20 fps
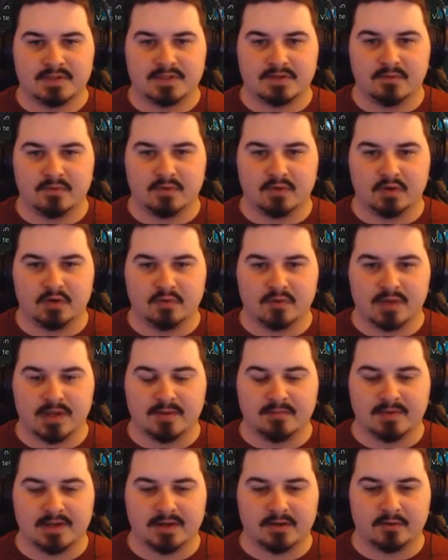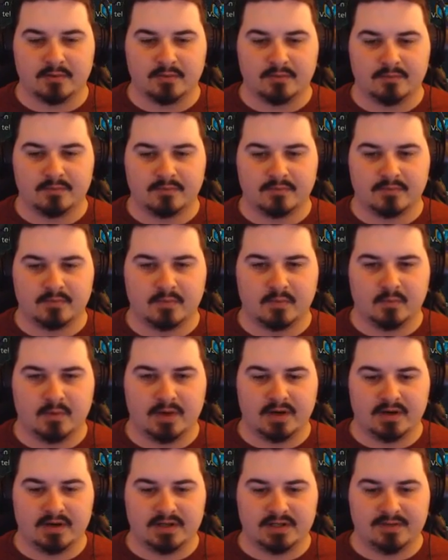Let's see what we can do with him now.
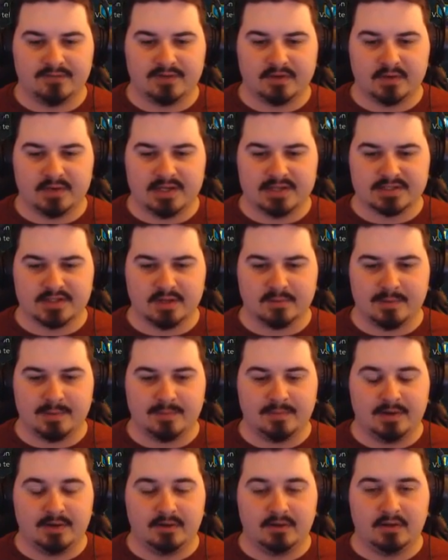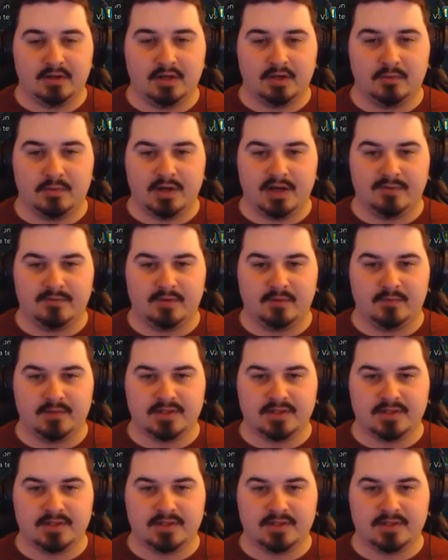Wonder how difficult he's gonna be, but you know, whatever.